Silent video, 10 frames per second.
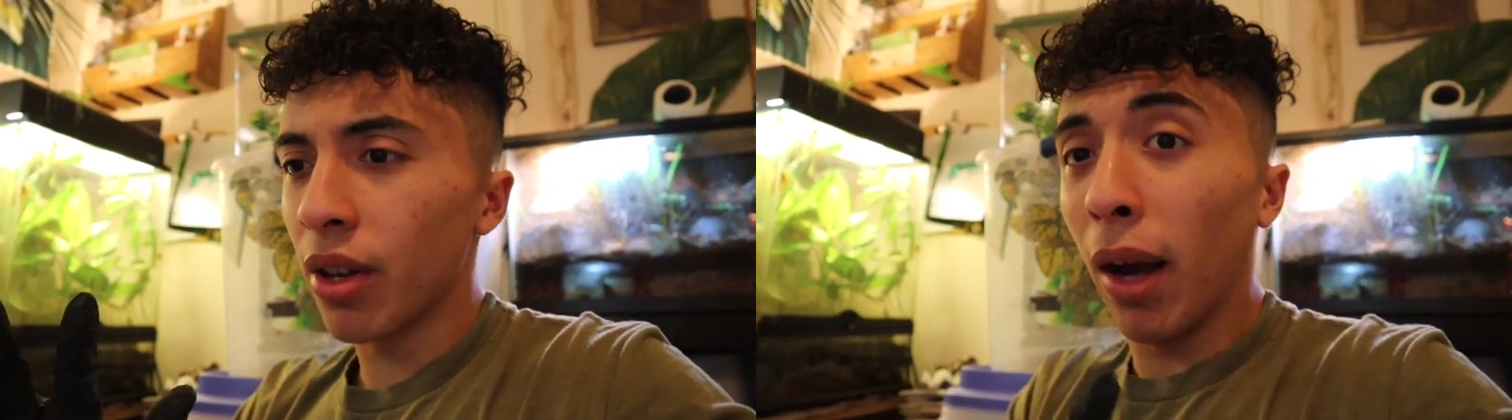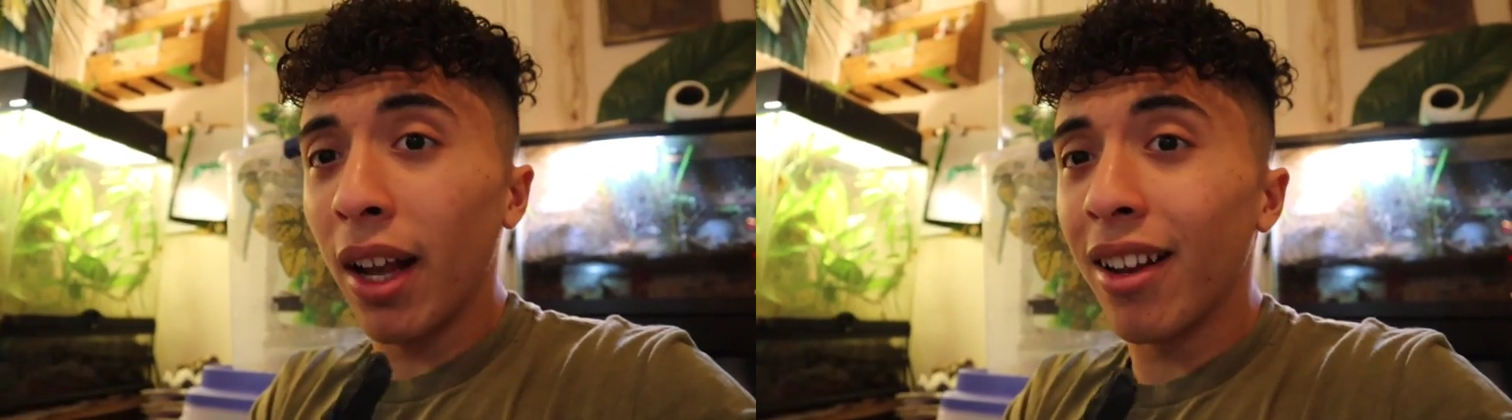
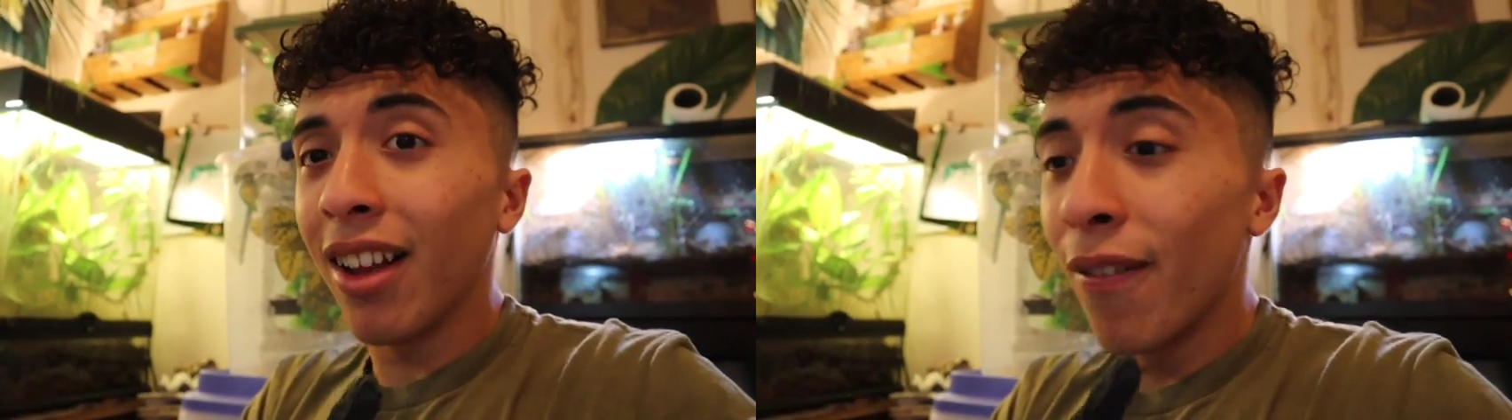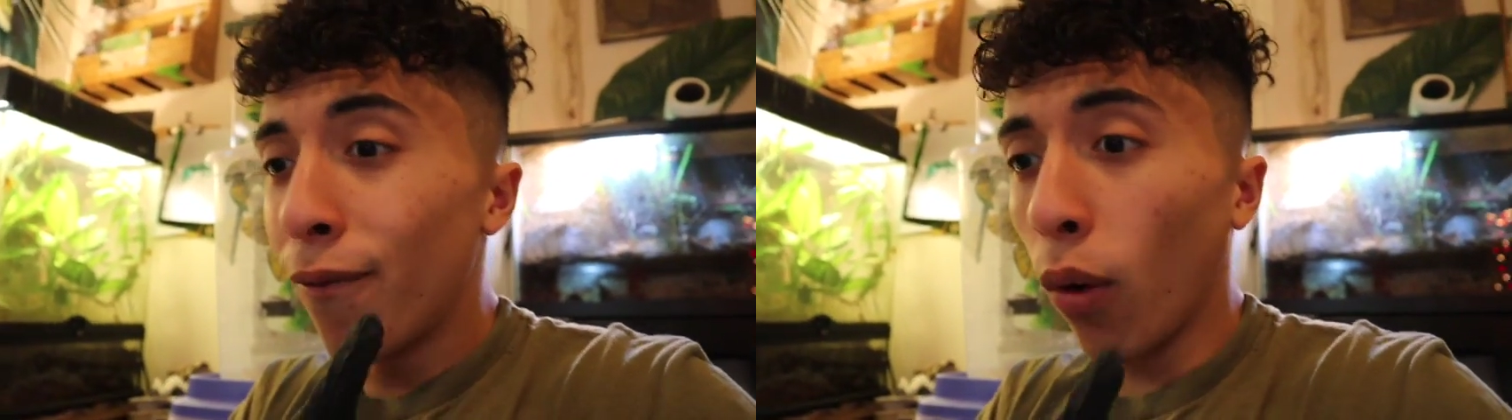But
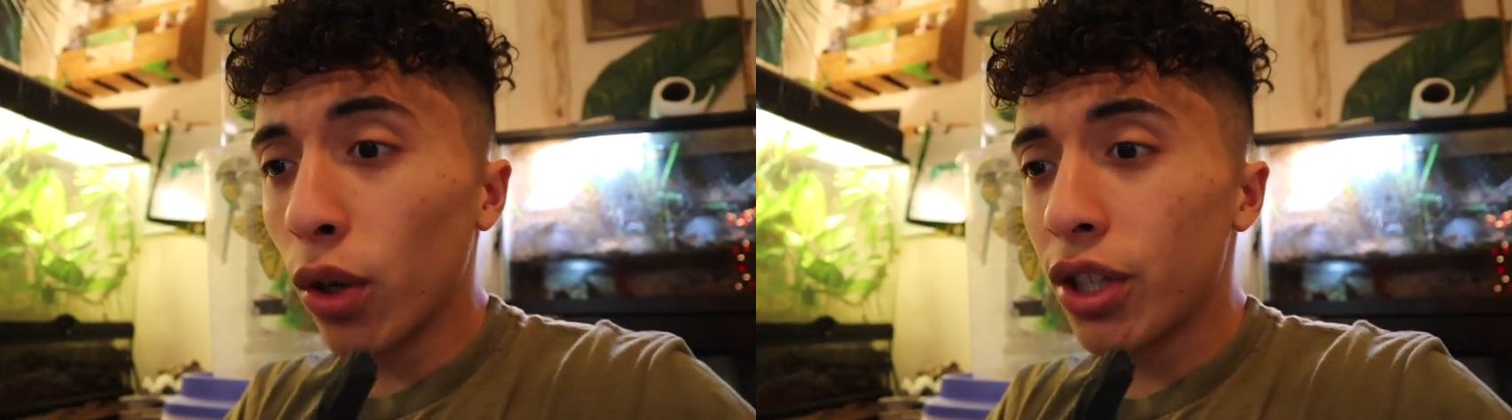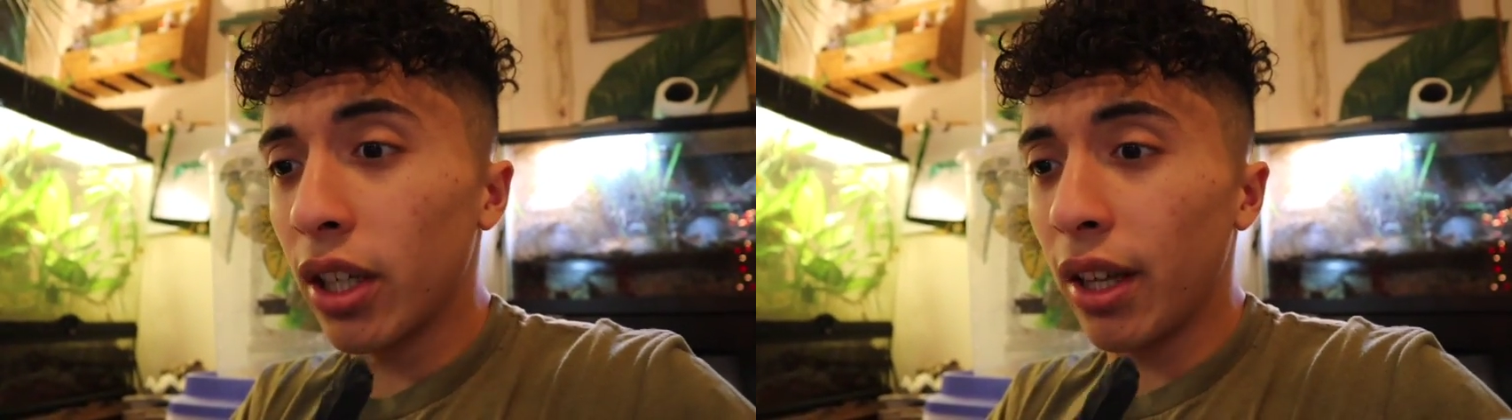
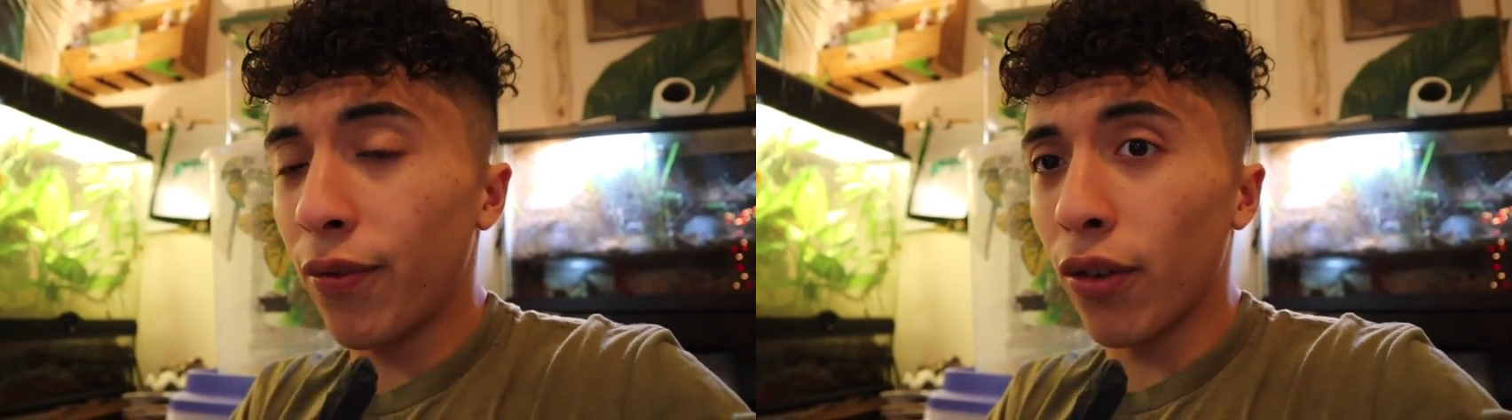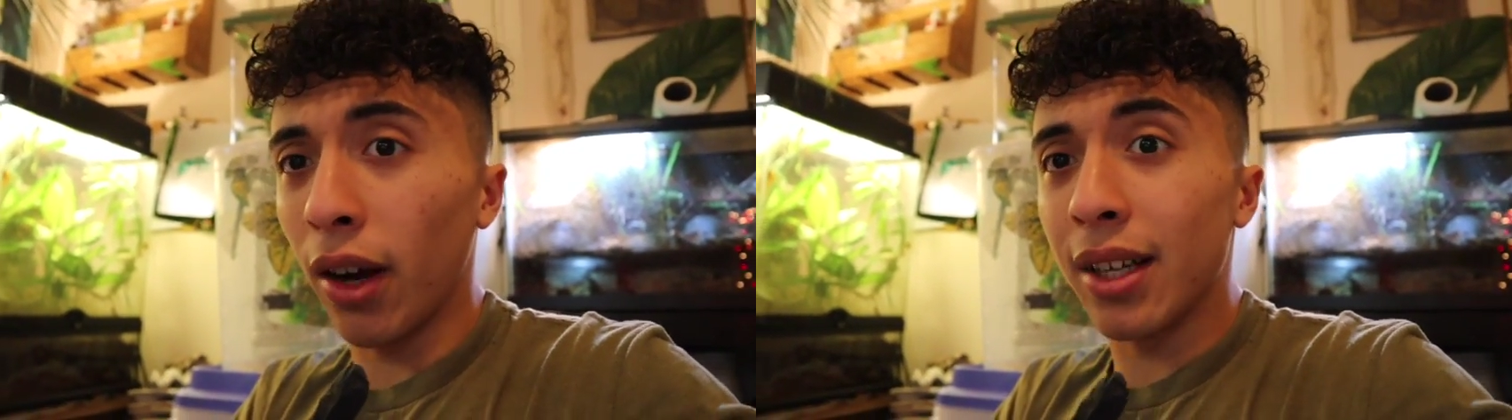fortunately
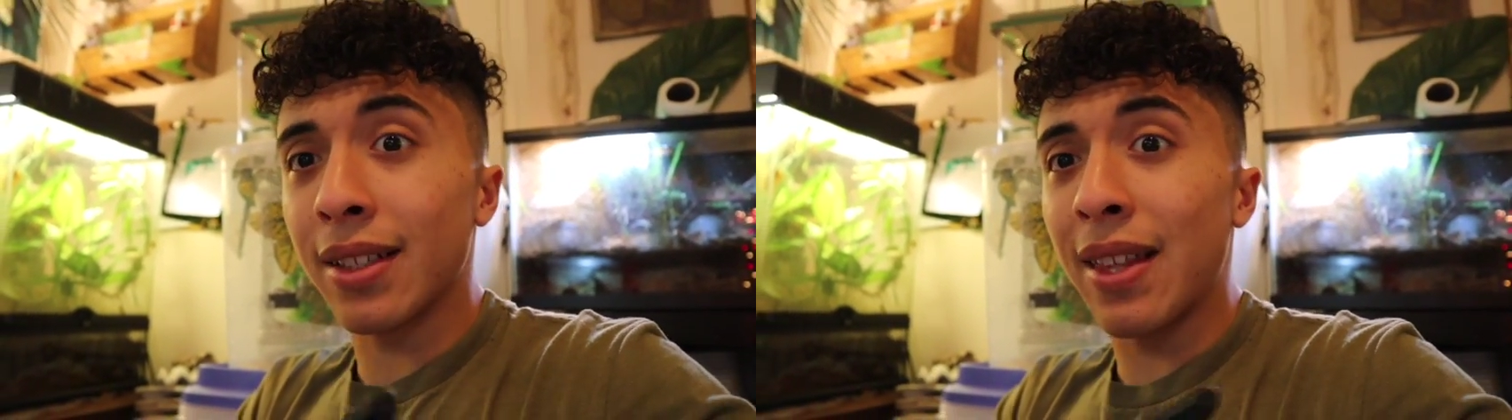for us,